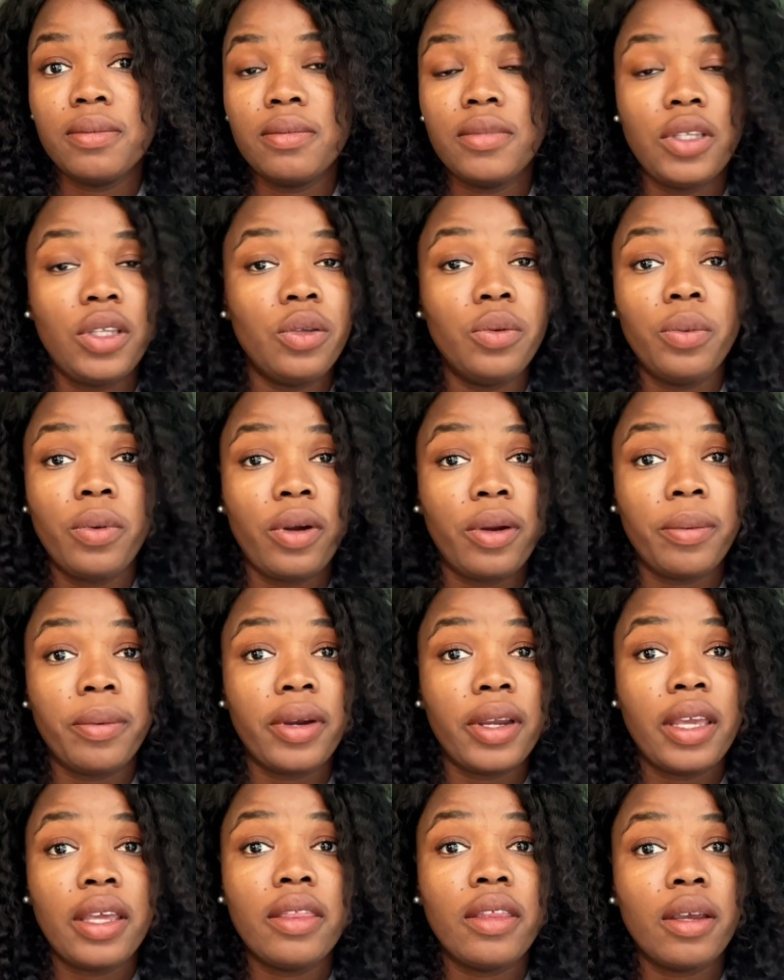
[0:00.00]
You weren't
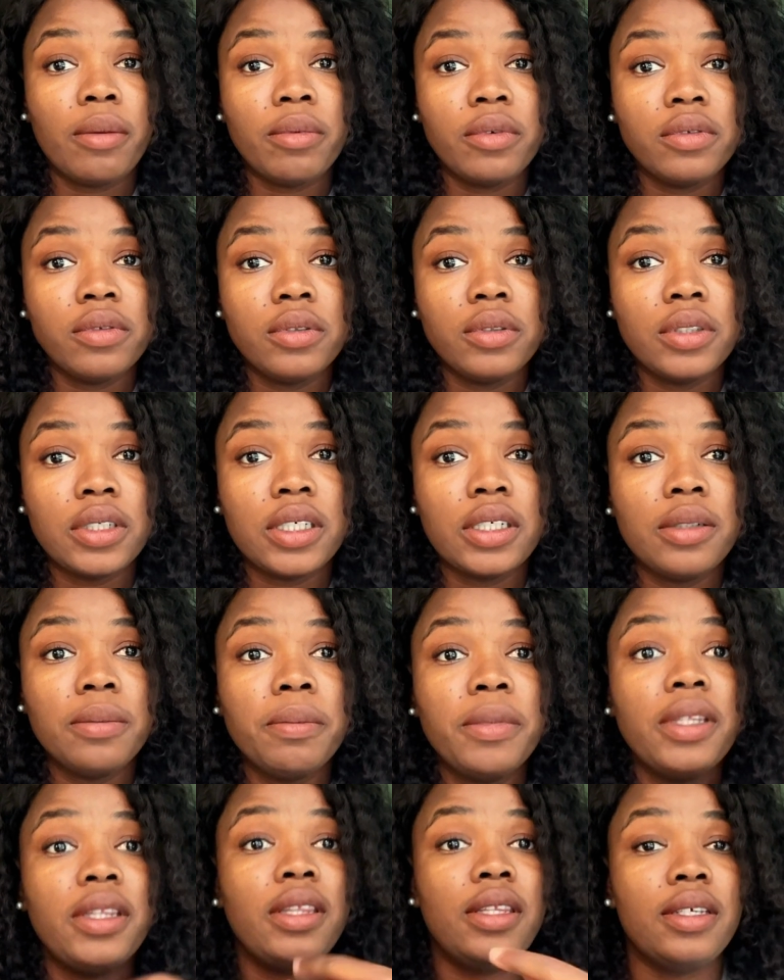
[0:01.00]
working there before,
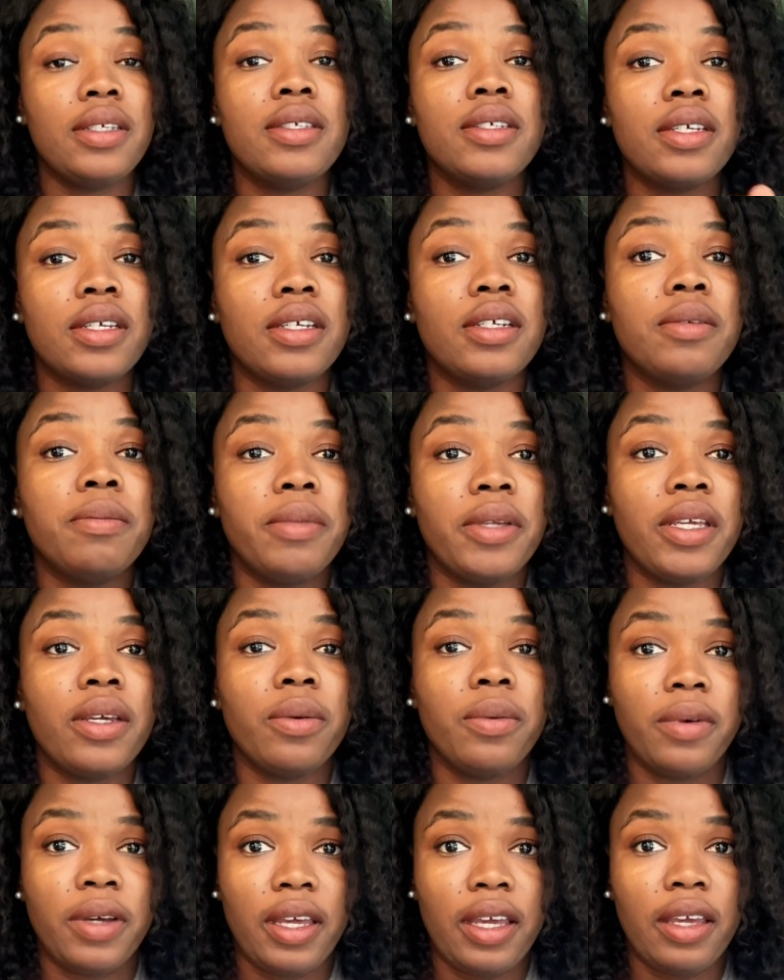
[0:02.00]
but this could be a
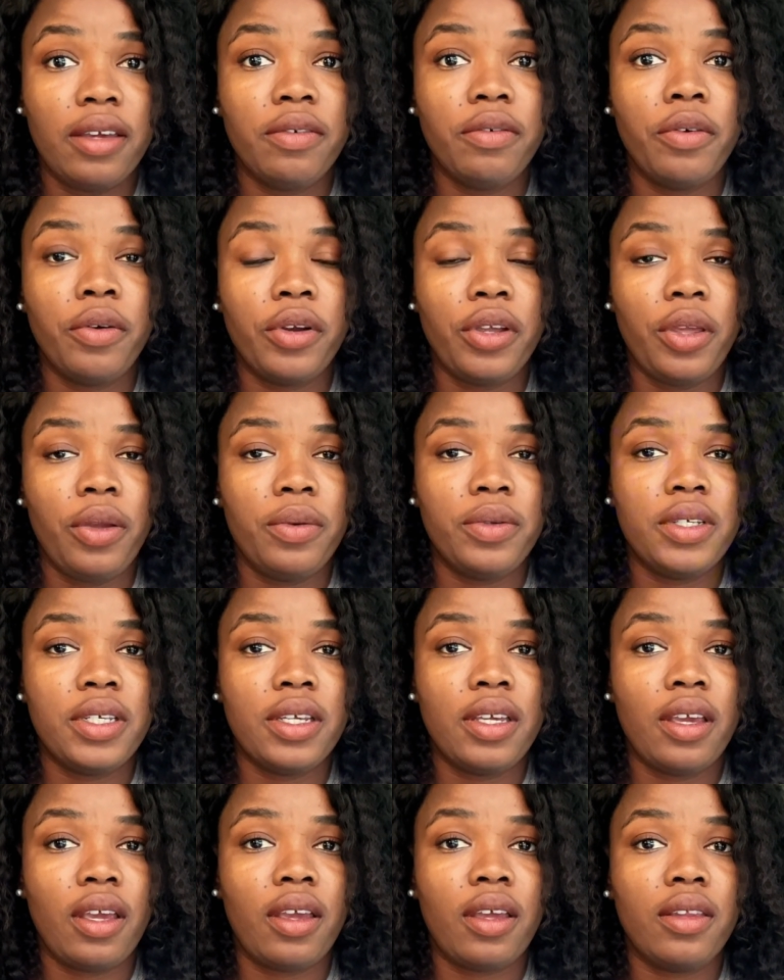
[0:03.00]
way for you to
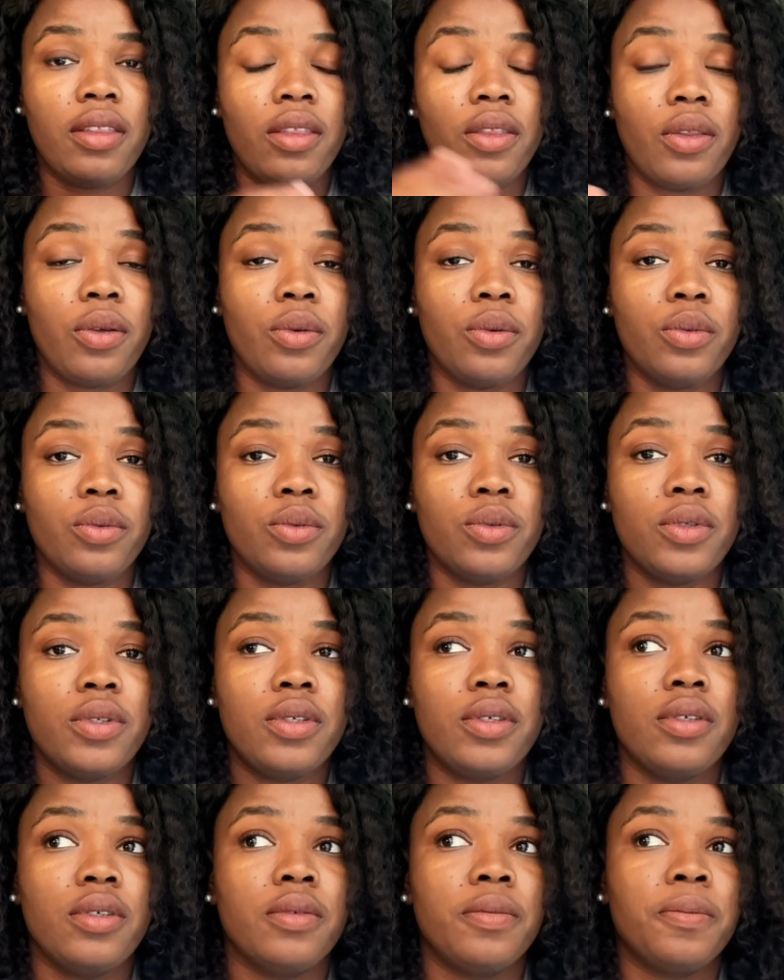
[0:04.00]
get
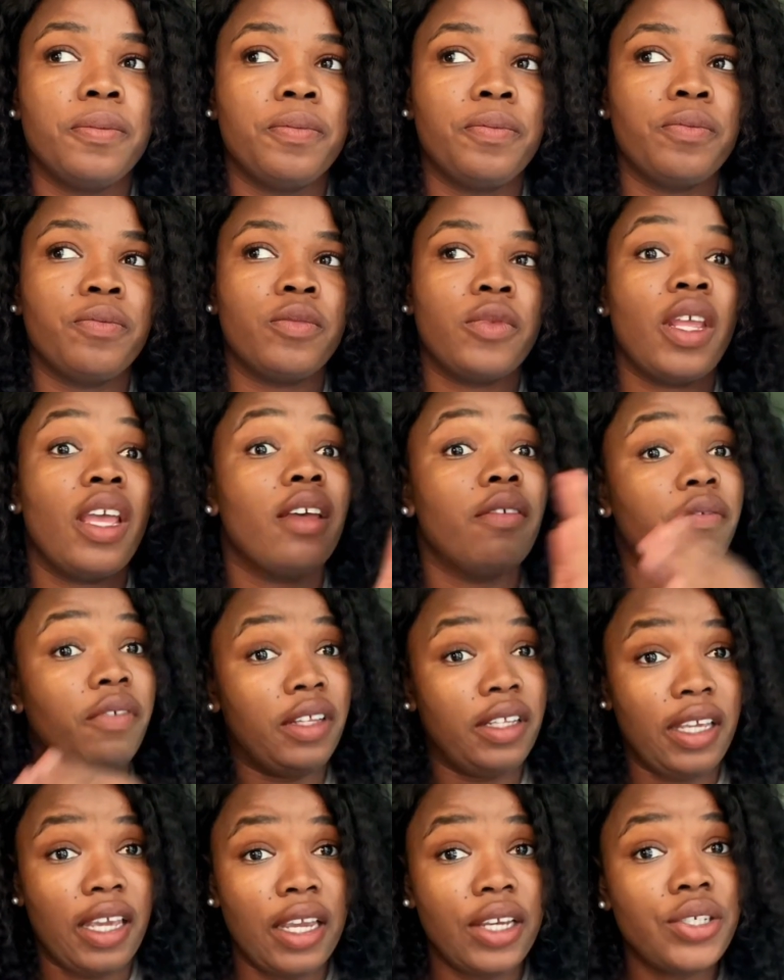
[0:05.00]
those
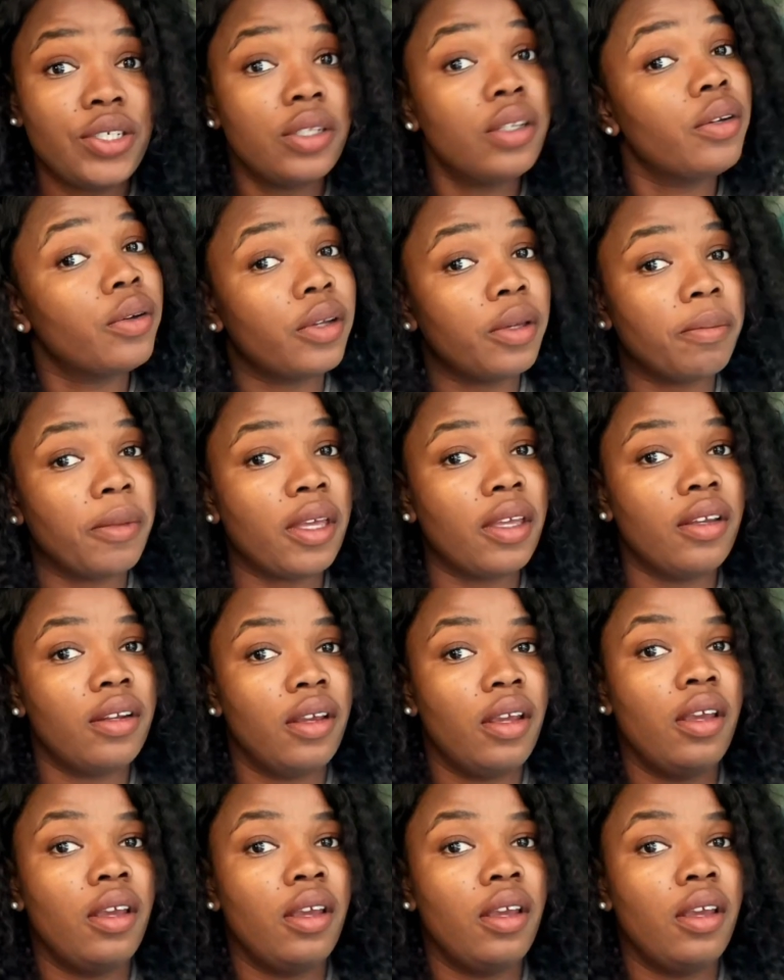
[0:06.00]
affiliation agreement